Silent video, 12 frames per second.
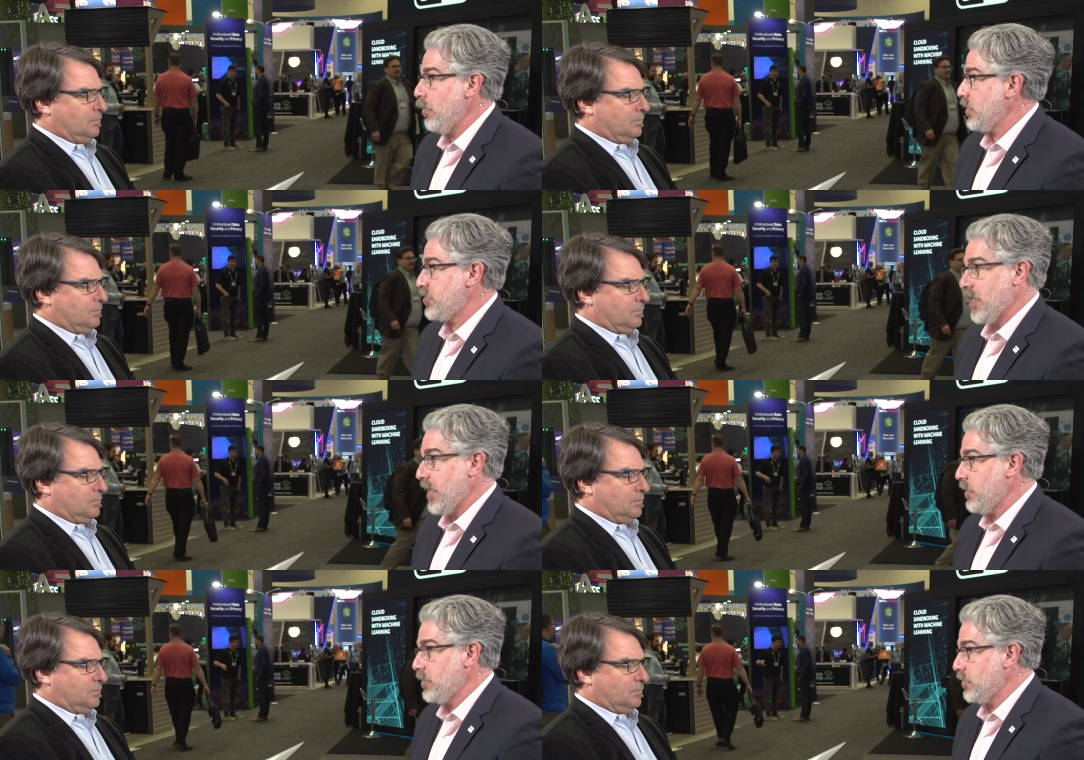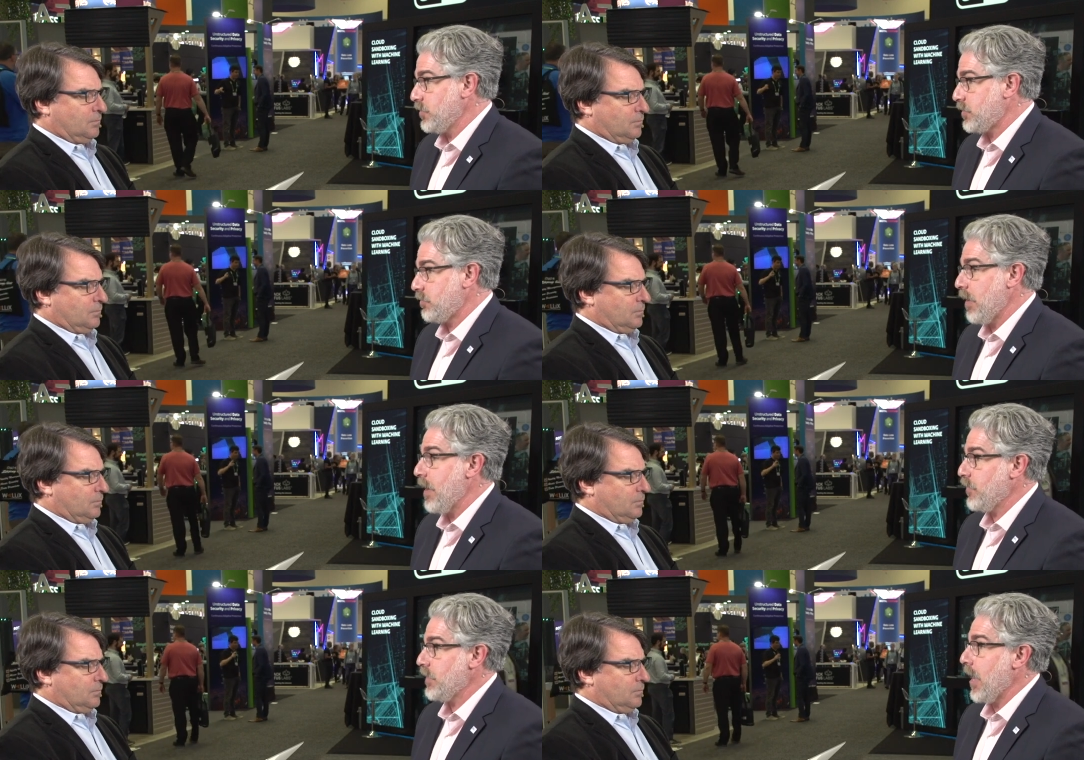Speaker 1: and which they use
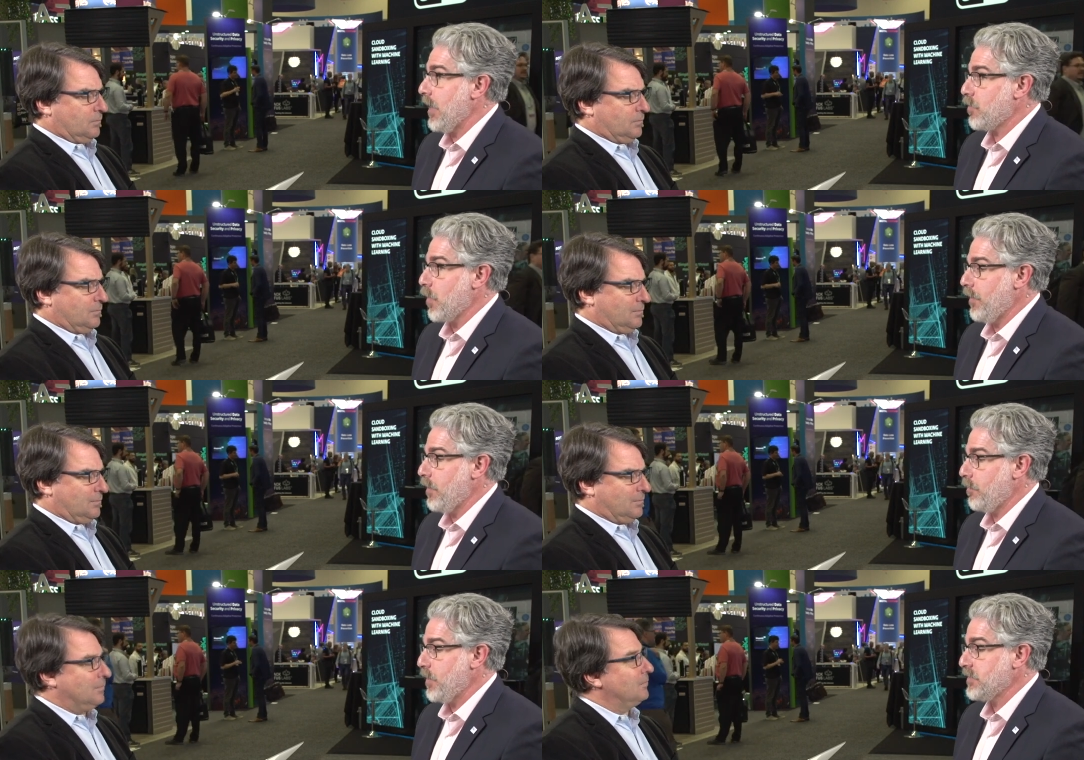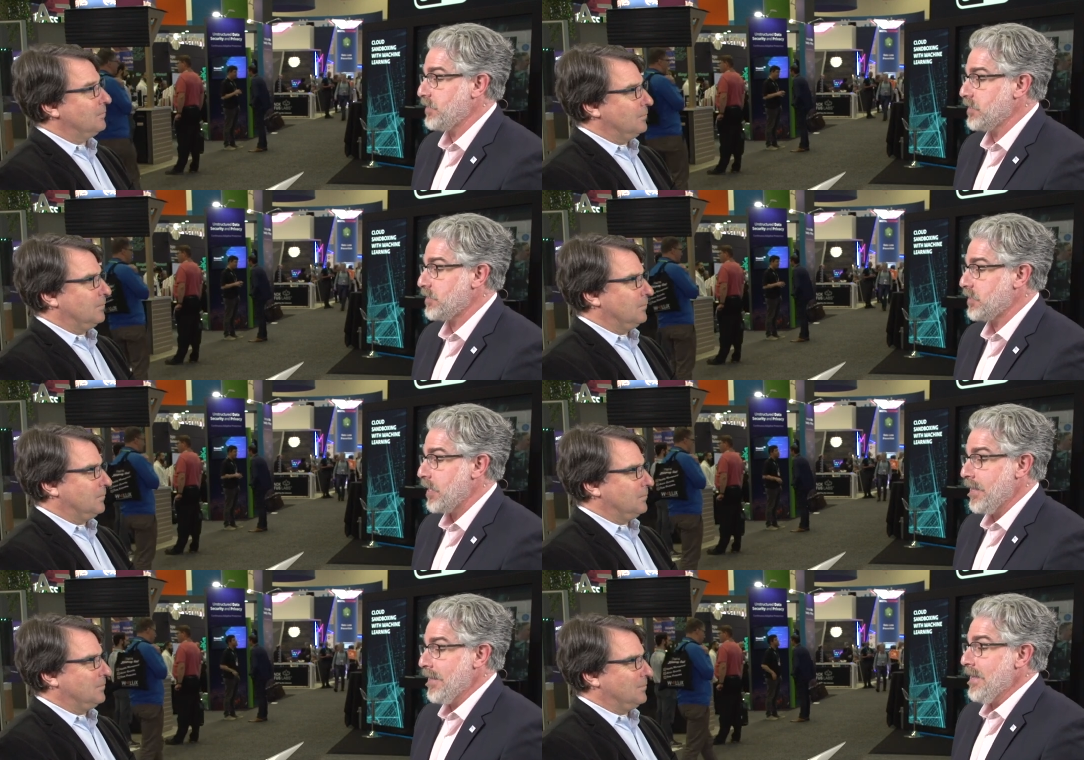every day to run their
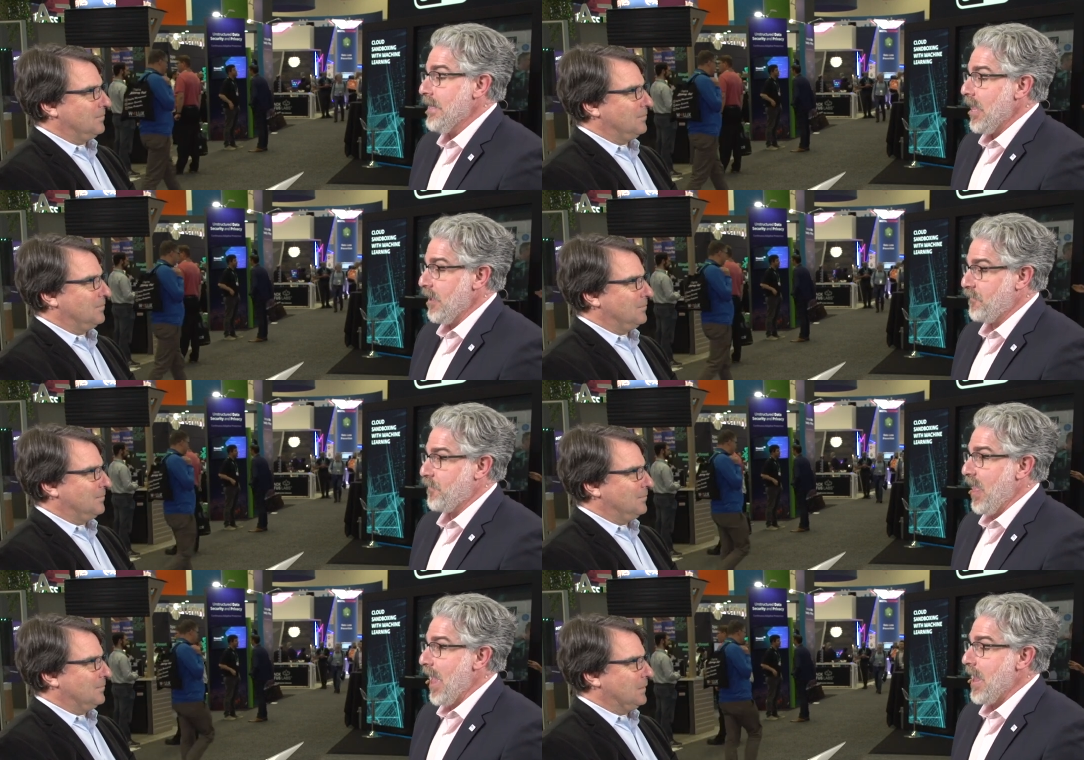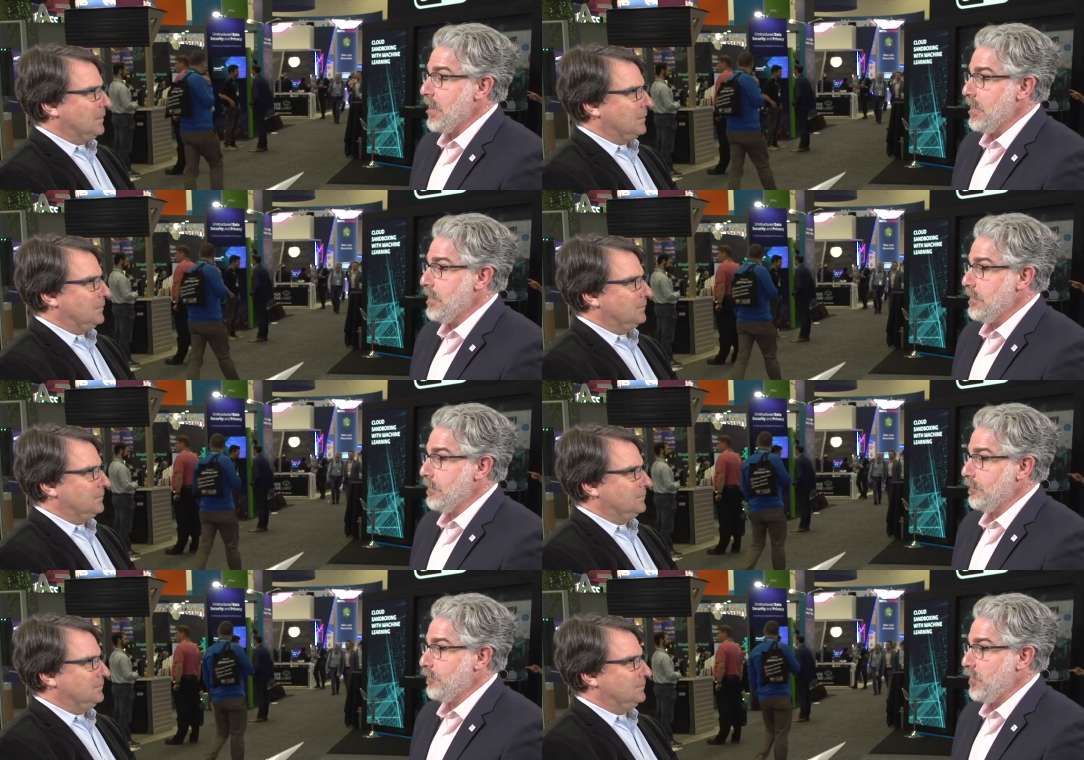business. If that
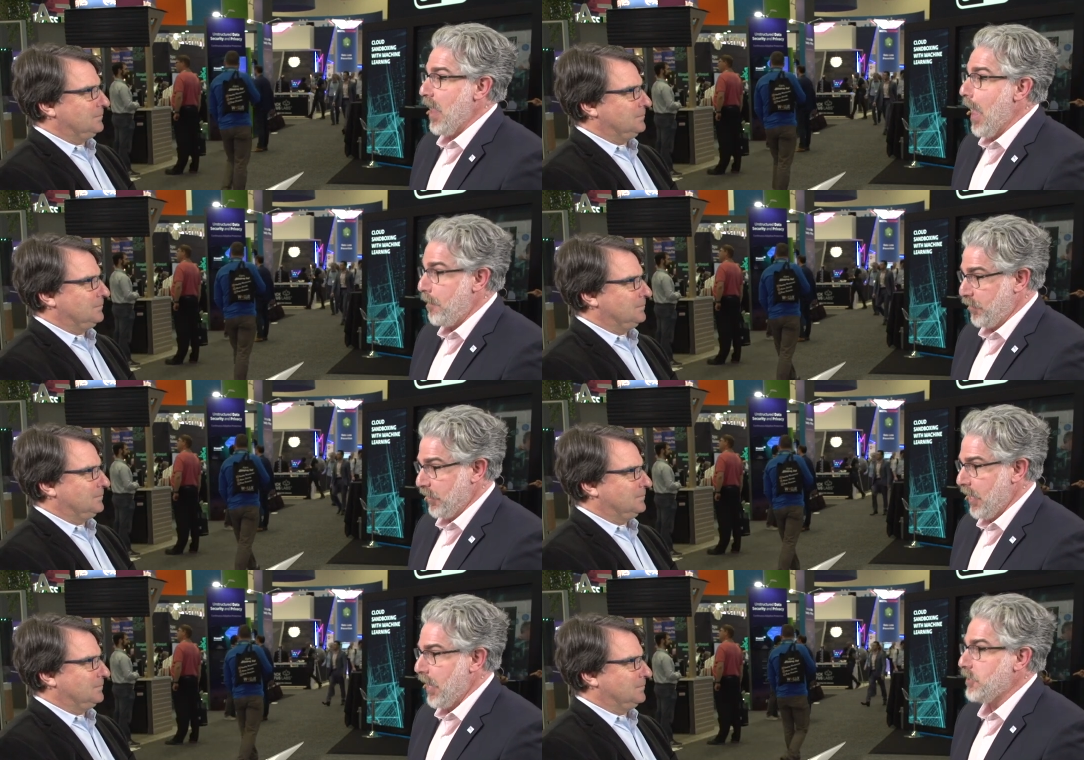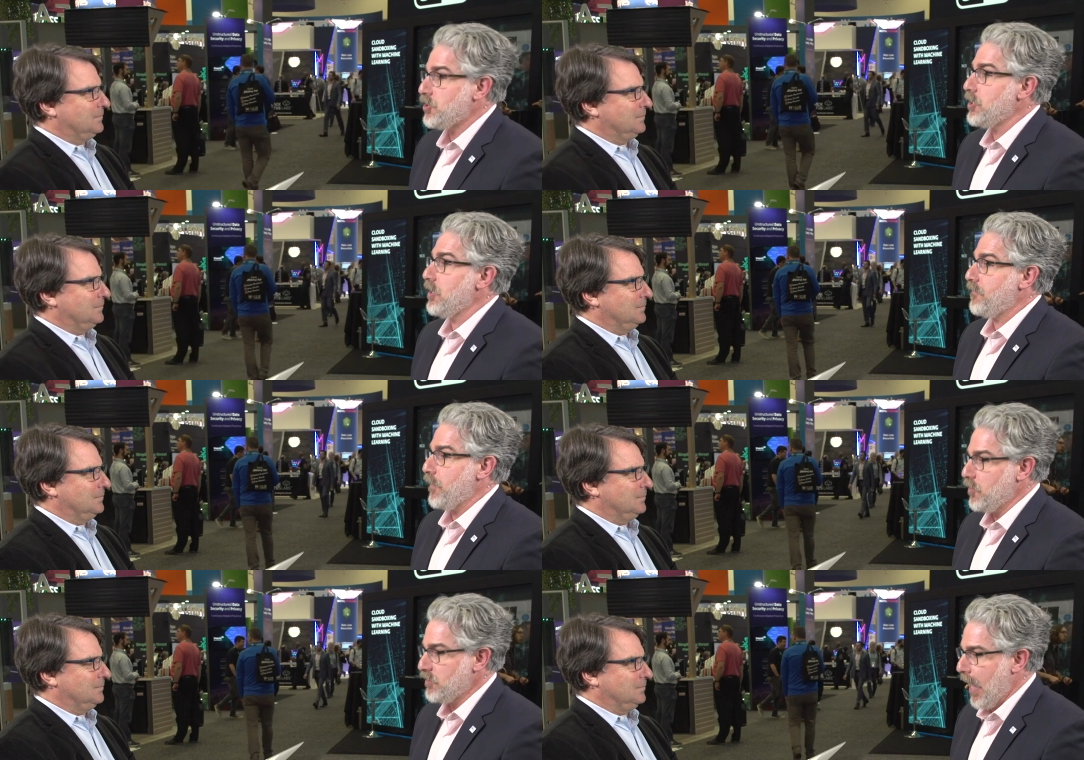application,
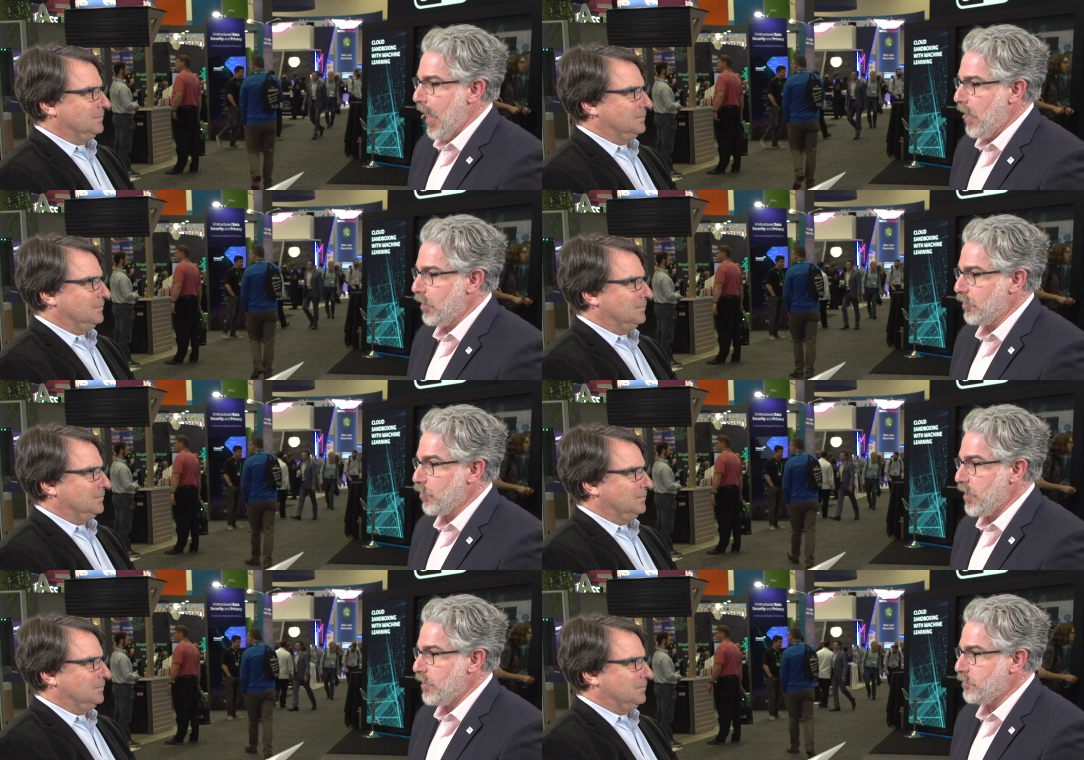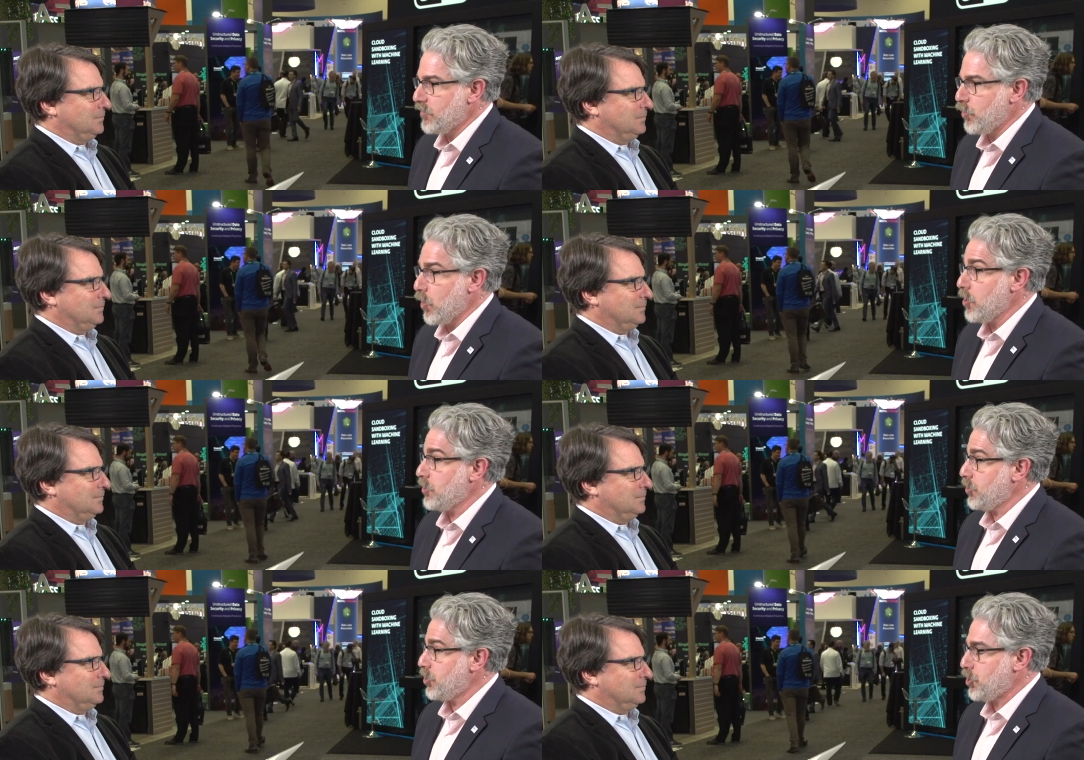if those algorithms were